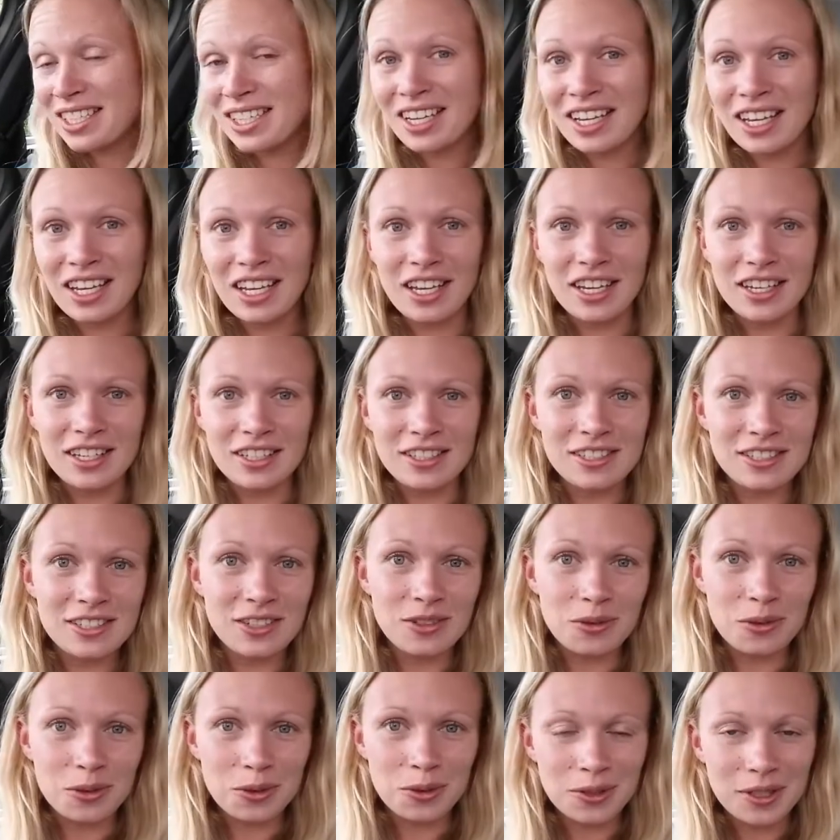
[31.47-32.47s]
it's
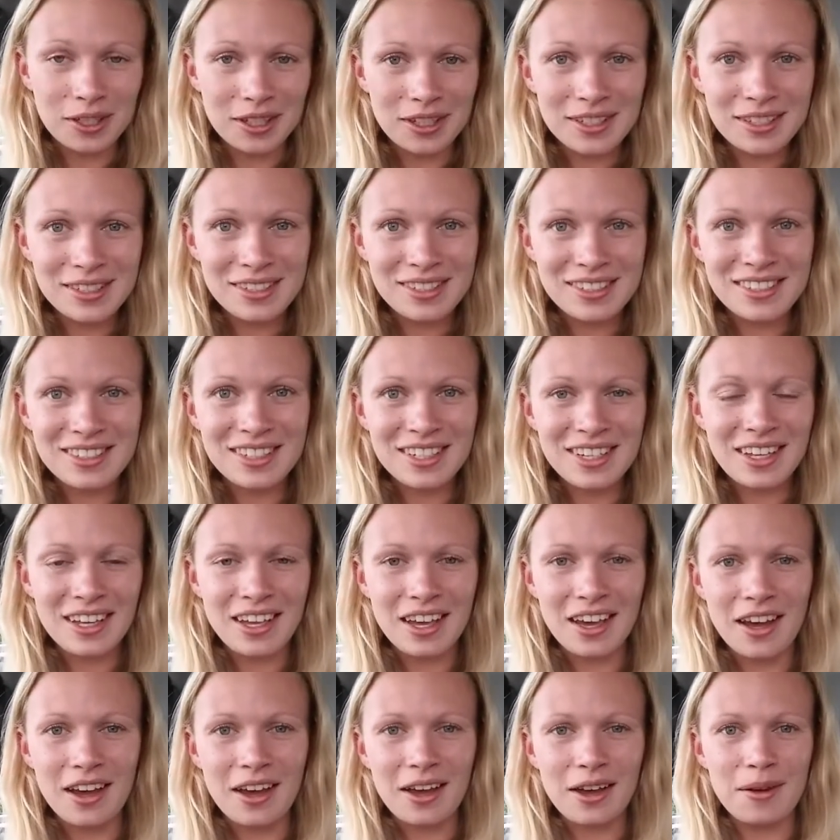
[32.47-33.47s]
August,
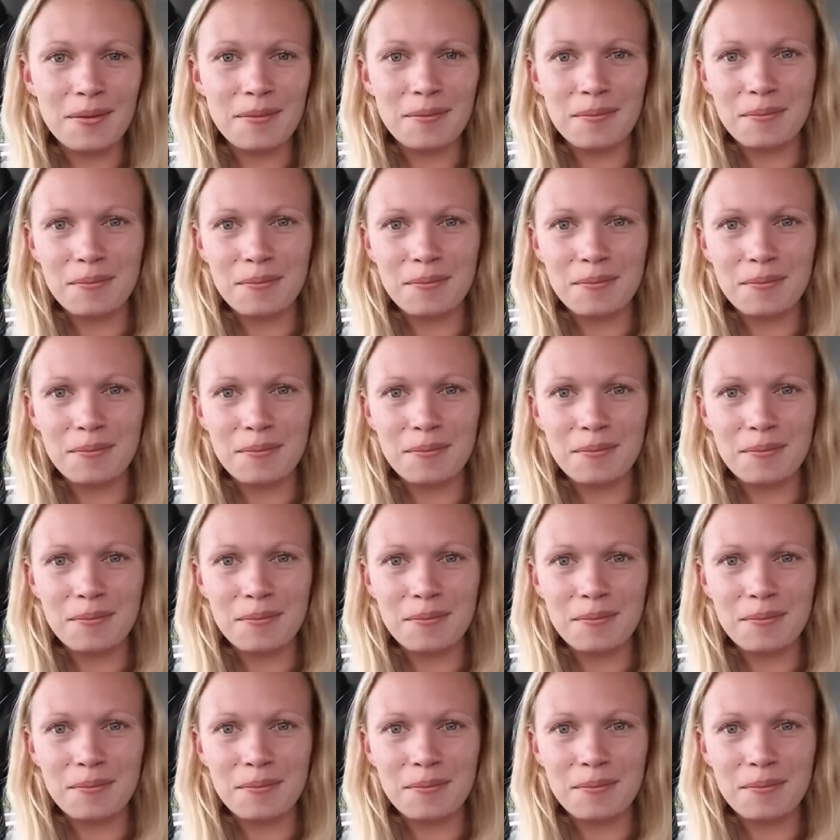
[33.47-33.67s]
um,